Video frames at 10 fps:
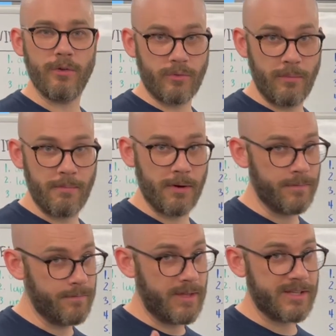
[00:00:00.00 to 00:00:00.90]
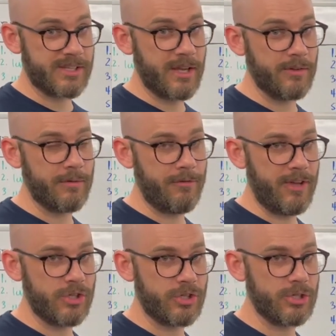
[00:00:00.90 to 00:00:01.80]
Remember, not scales of a
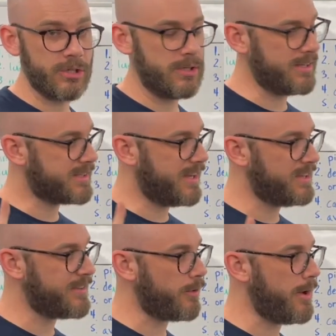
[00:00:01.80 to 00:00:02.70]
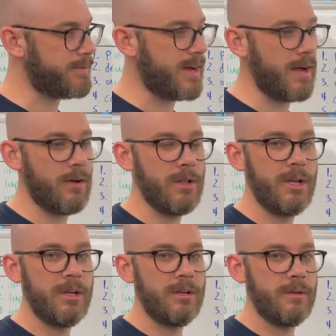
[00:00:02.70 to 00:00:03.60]
fish, not scales of a reptile,
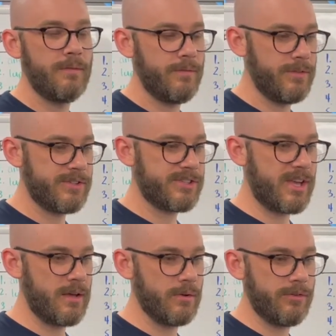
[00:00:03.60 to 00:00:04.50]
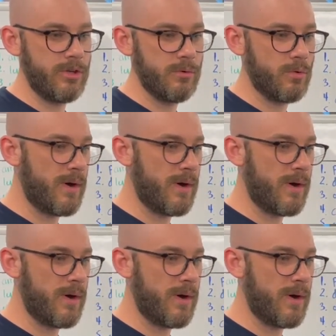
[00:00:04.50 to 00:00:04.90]
scales that you would weigh